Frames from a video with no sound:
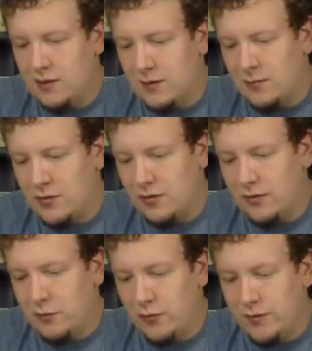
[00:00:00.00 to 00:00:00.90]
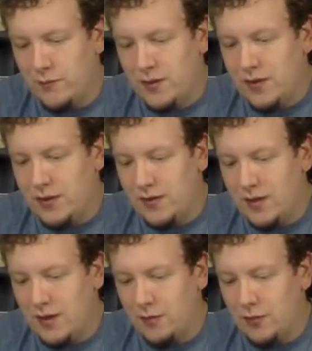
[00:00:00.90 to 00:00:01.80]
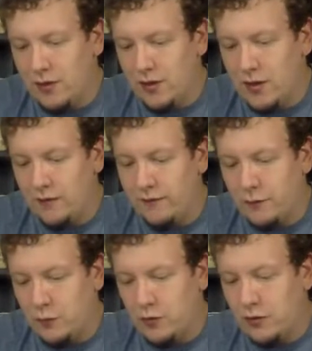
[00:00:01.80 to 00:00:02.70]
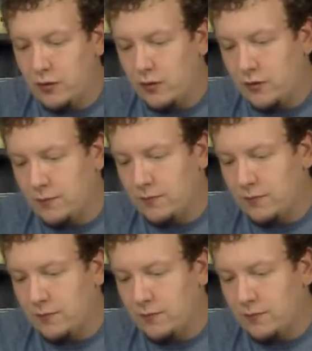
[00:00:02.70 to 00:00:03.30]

I'm sure it wouldn't be terribly hard for